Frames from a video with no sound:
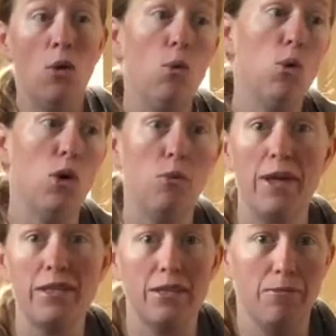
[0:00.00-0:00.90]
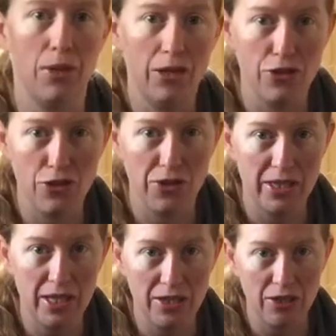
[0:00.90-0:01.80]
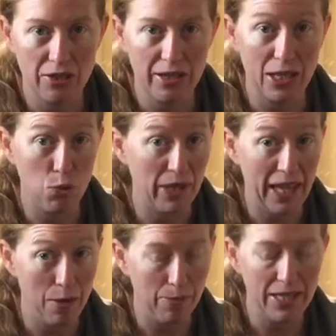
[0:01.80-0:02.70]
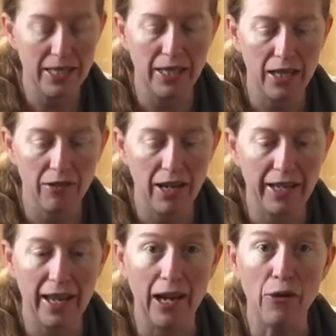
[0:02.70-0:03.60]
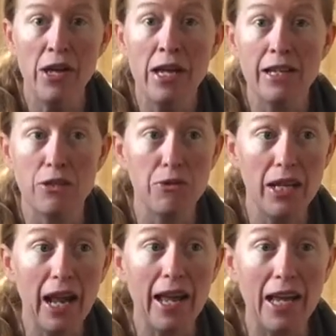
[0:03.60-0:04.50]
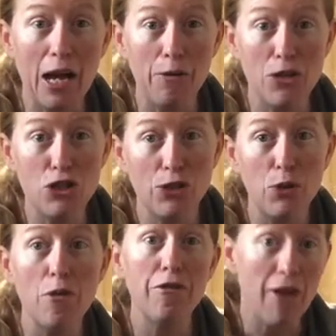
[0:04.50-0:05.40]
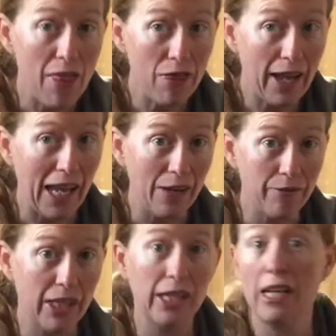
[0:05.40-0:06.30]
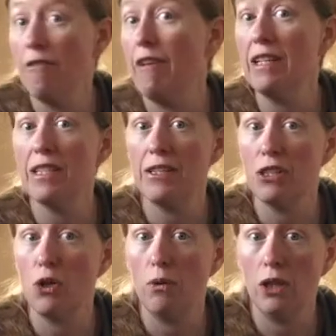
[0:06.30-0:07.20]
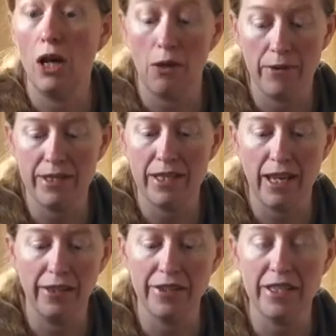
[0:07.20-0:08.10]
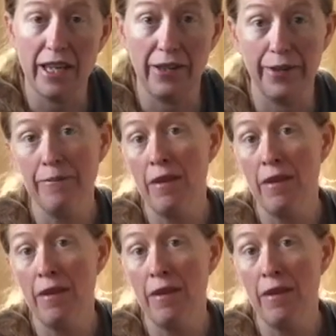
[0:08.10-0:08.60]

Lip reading: or with some brothers or sisters, since we can't be together right now. So today, I want to show you a fun game that I invented to go along with Sailor Sailor.